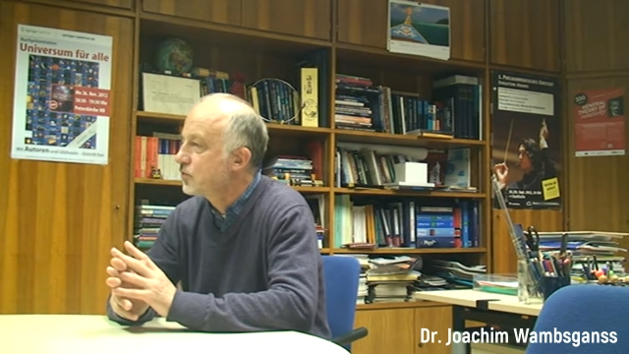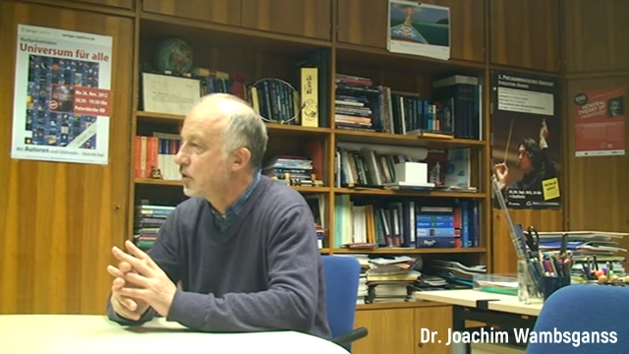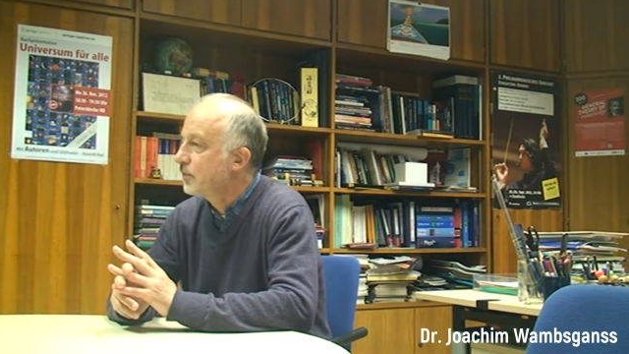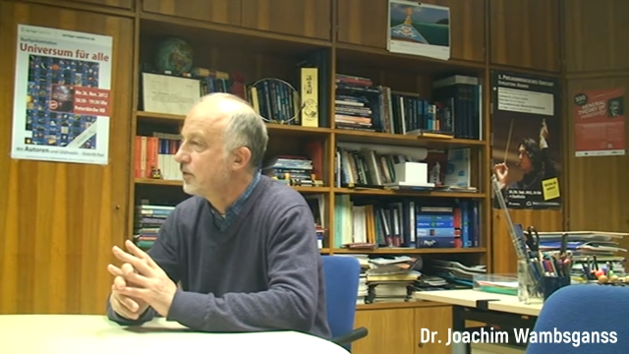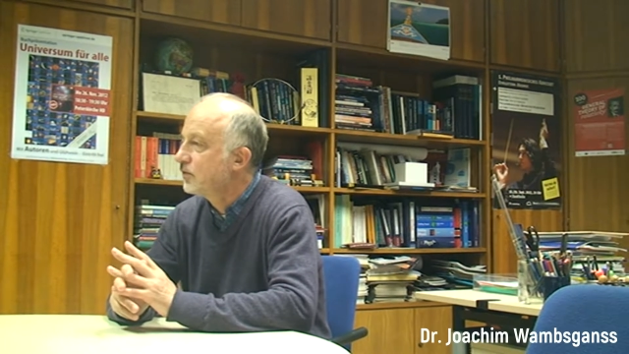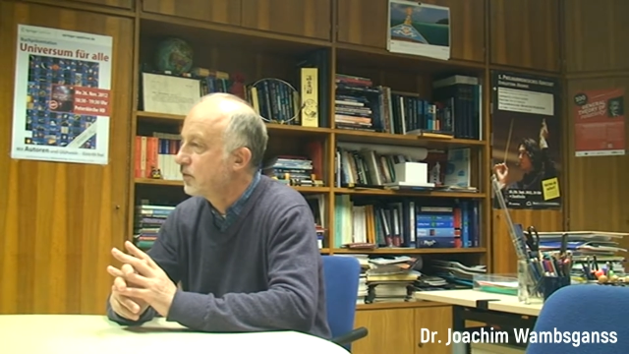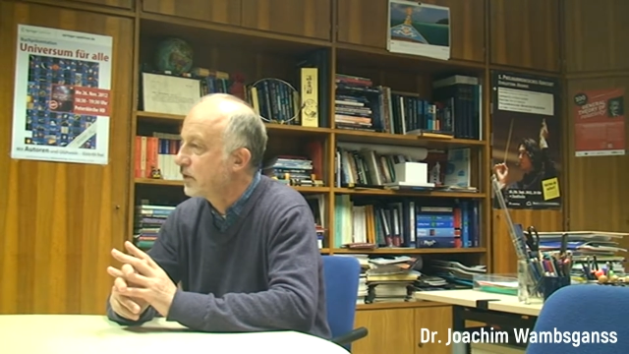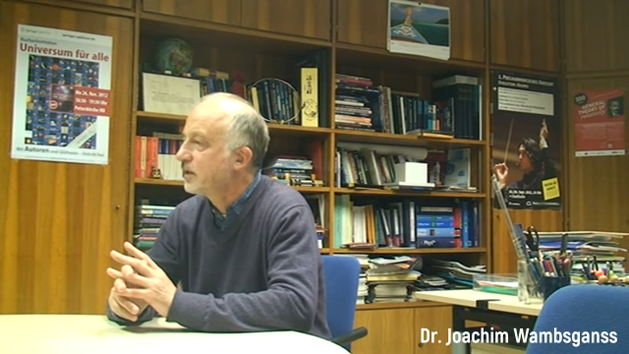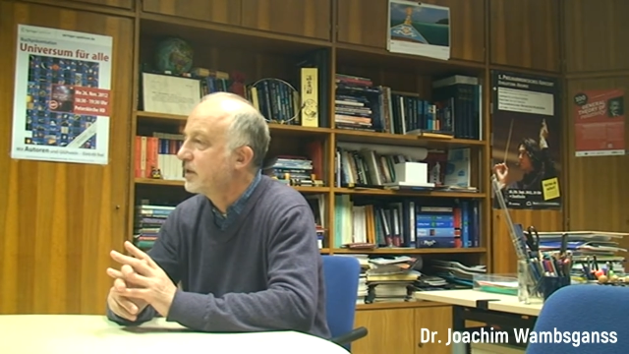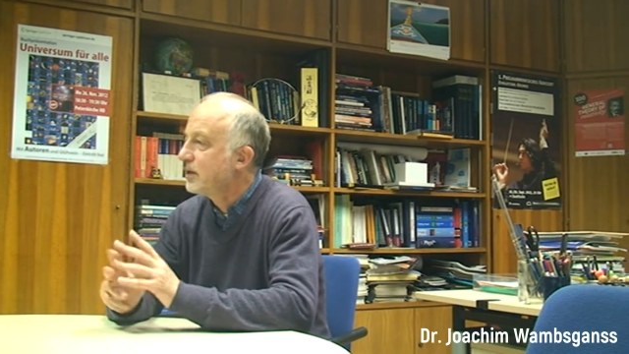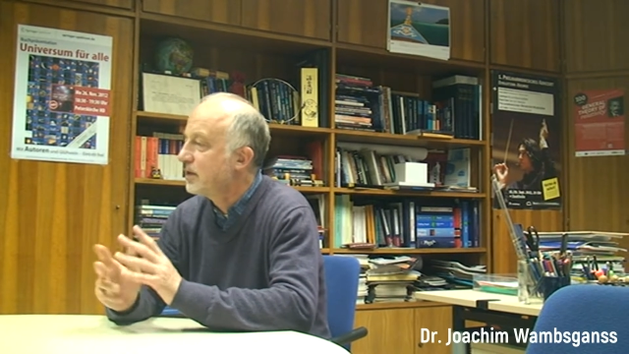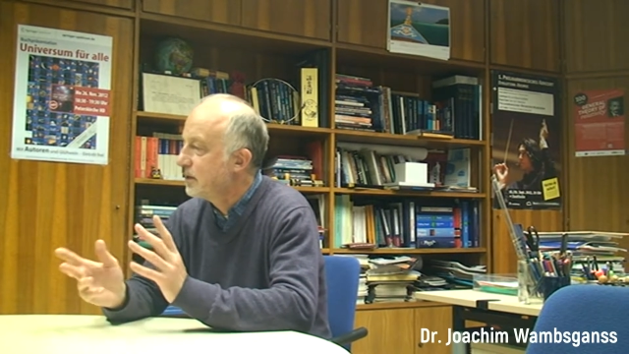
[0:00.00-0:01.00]
Germany
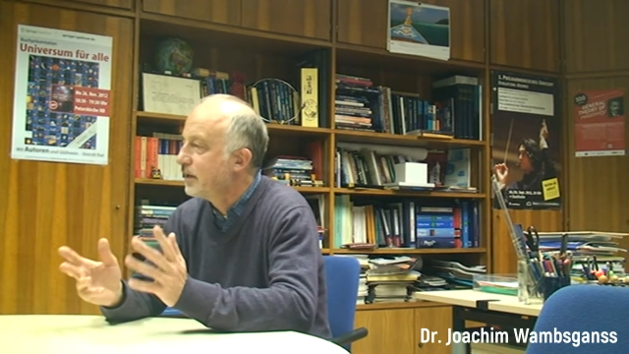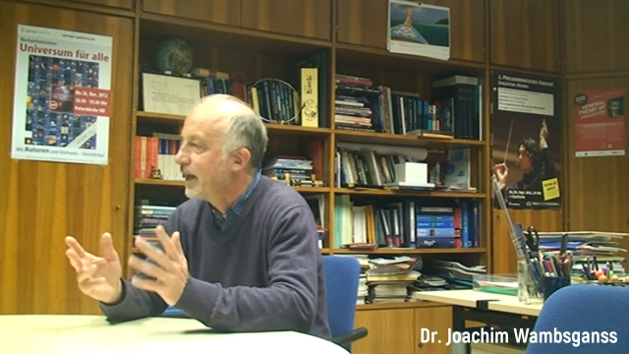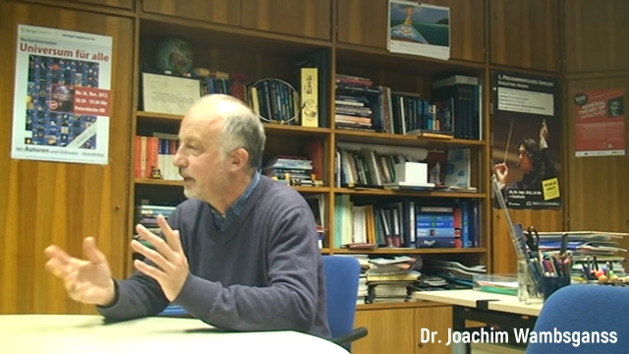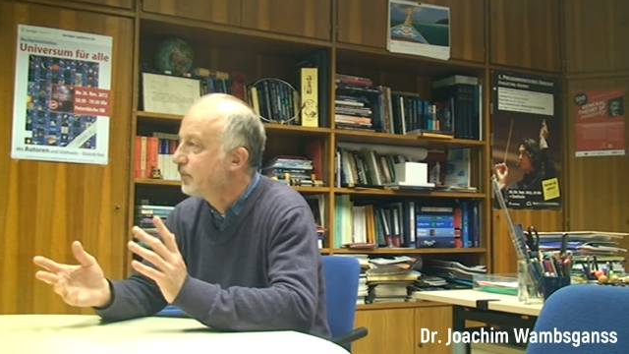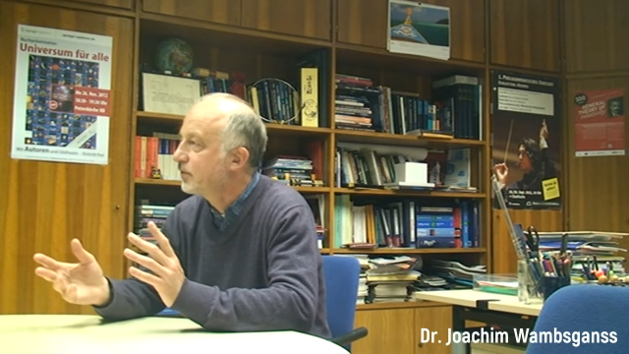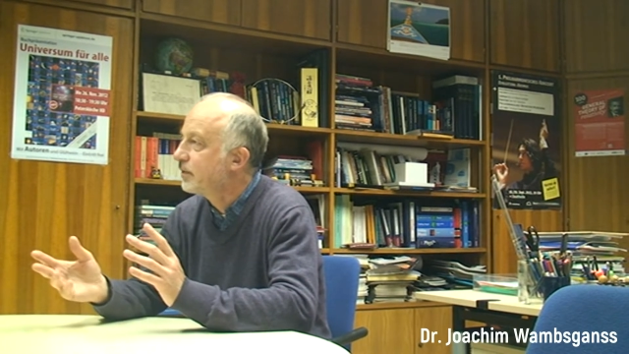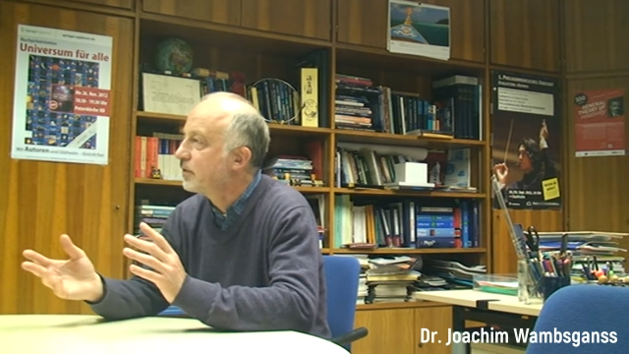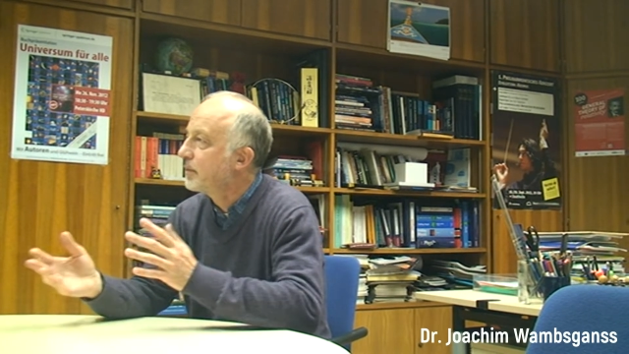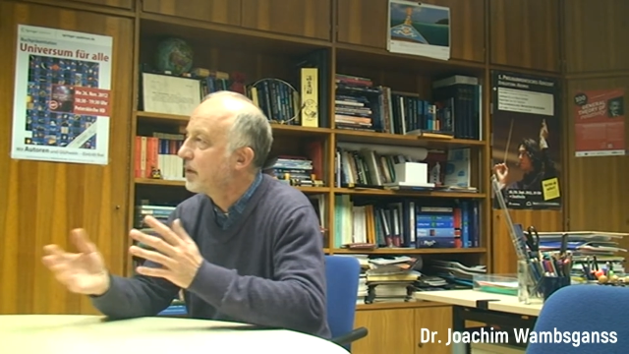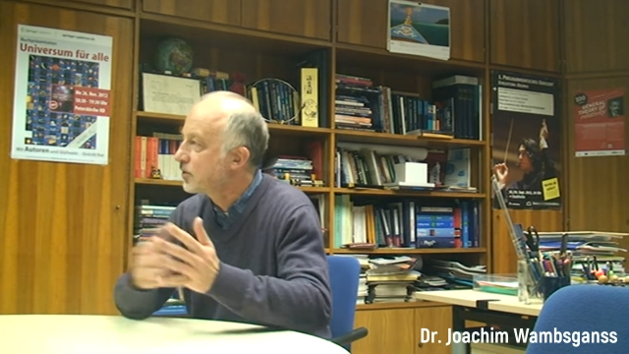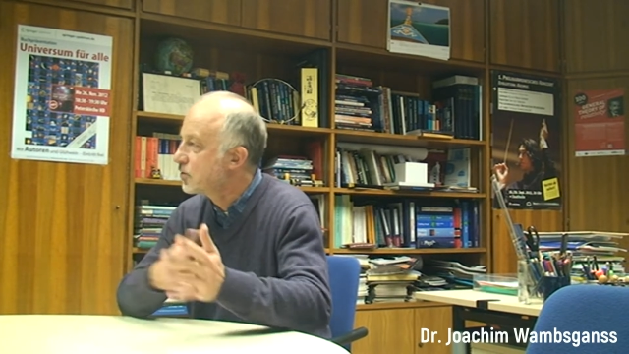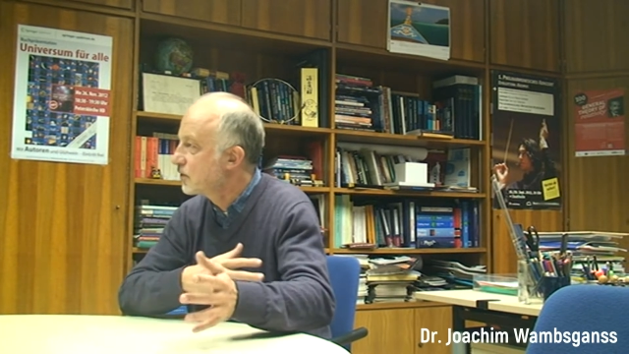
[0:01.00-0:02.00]
certainly helps very
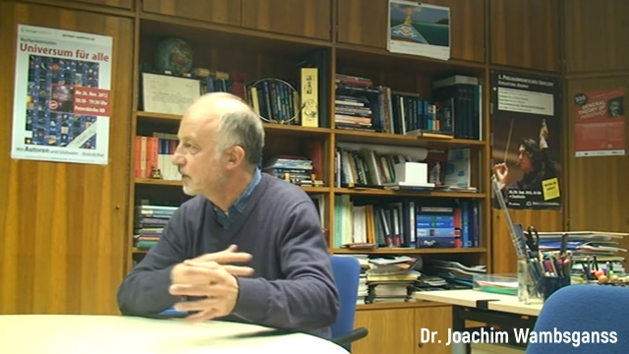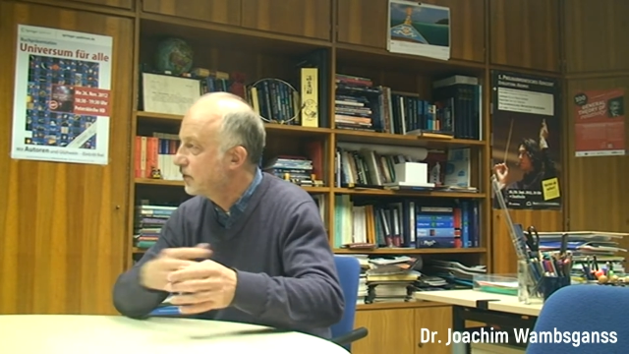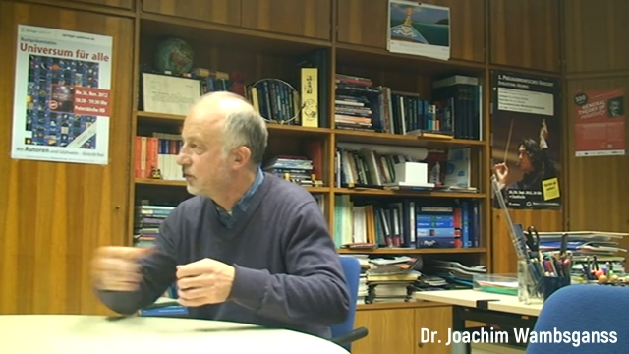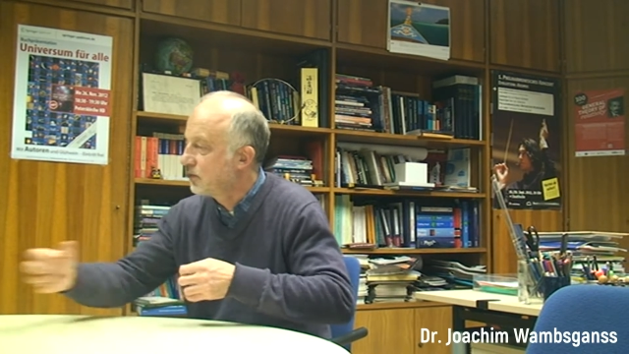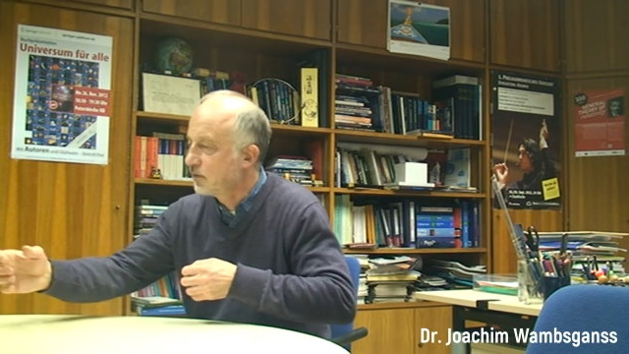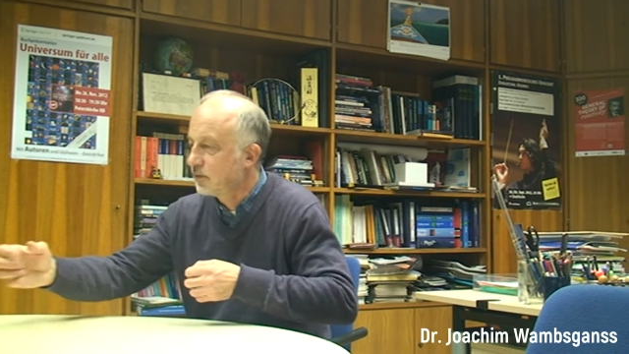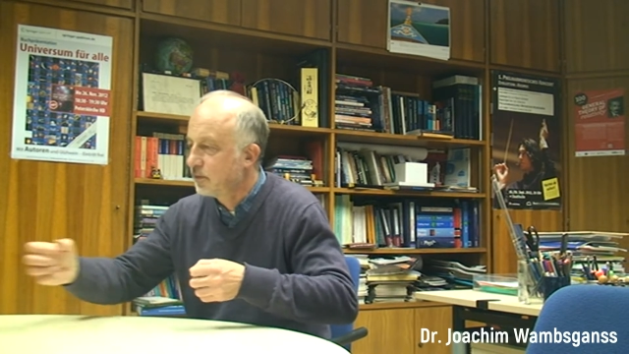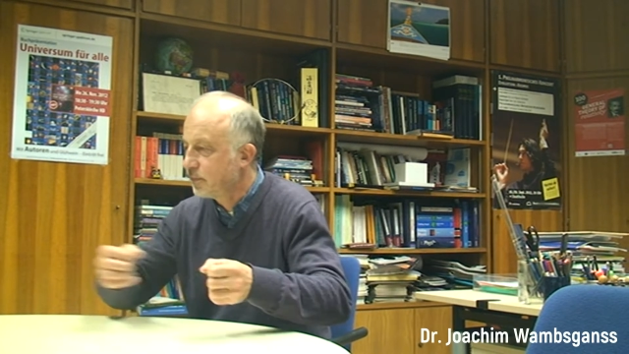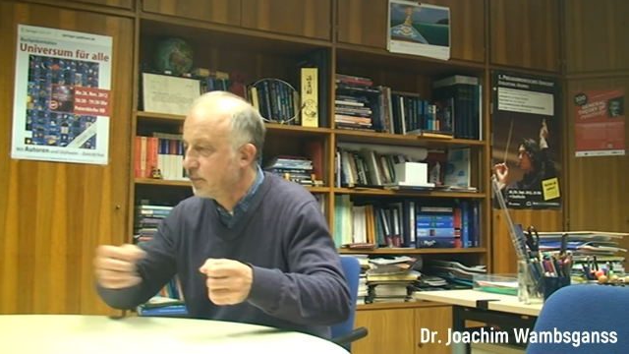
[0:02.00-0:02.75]
much this